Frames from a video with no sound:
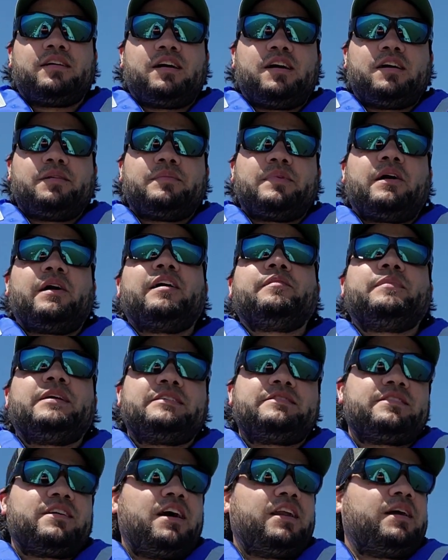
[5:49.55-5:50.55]
I'll have my
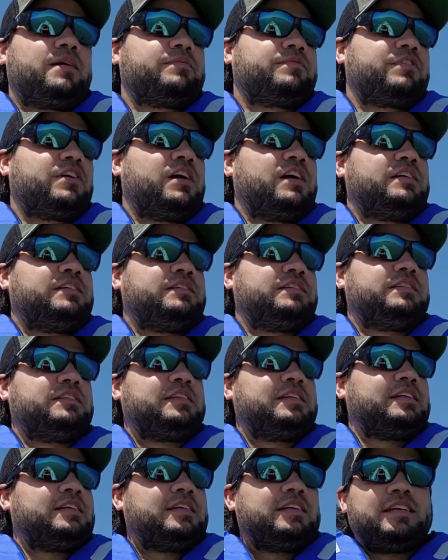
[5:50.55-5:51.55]
son up front,
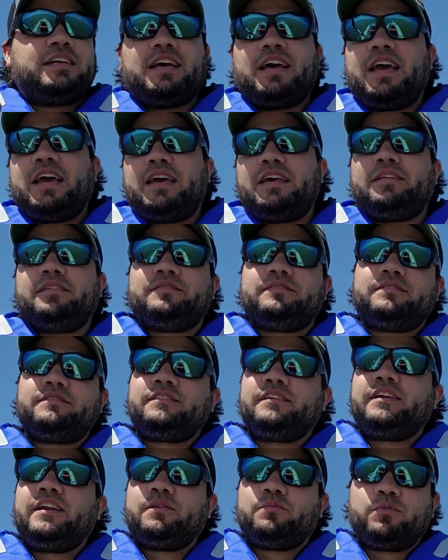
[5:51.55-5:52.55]
and,
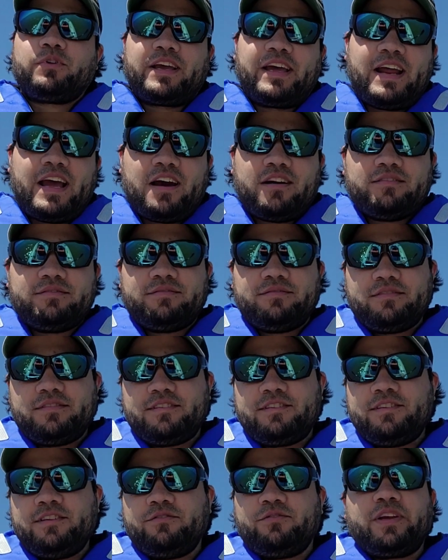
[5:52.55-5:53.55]
you know, we'll get out,
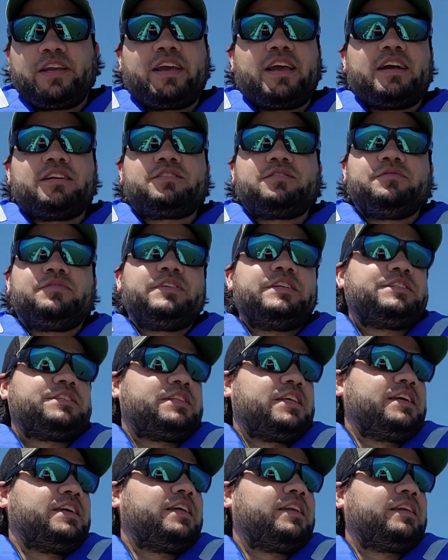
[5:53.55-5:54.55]
see if we can catch some fish
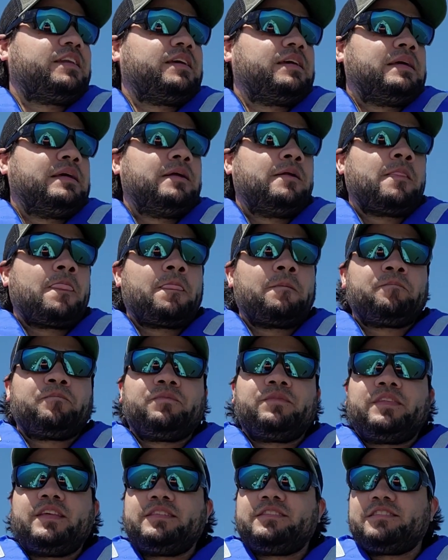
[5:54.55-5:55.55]
then.
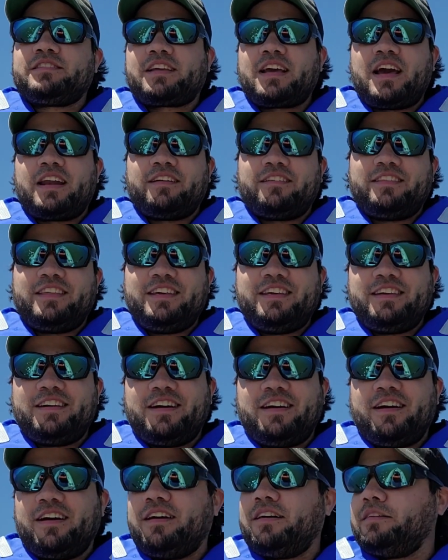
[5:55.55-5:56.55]
This is kind of
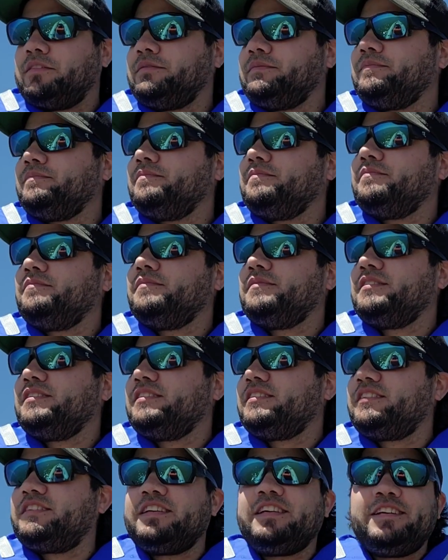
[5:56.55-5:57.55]
the
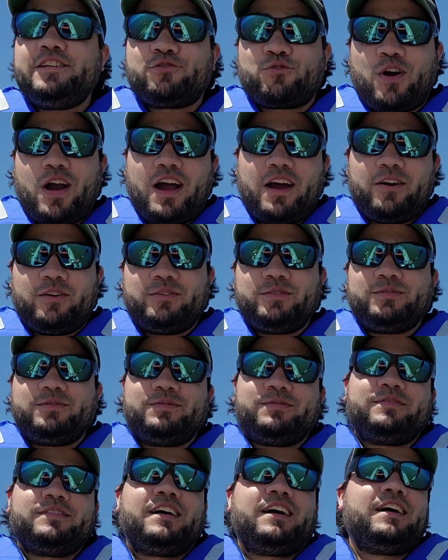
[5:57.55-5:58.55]
sea trial
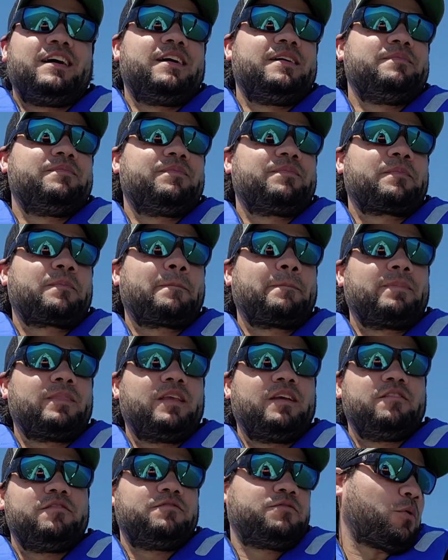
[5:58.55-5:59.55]

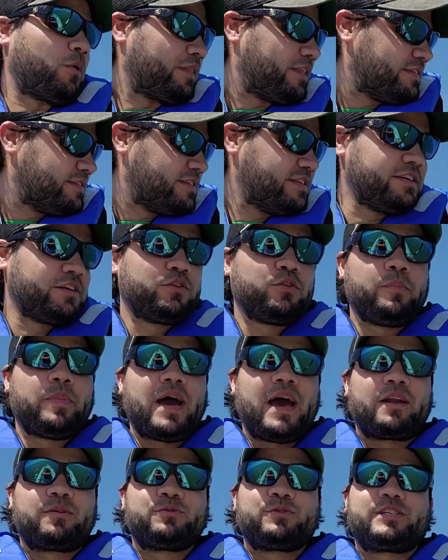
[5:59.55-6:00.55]
for the Sea Eagle
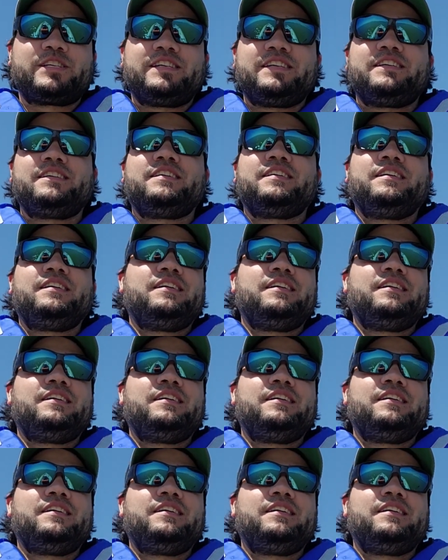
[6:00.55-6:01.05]
paddle ski.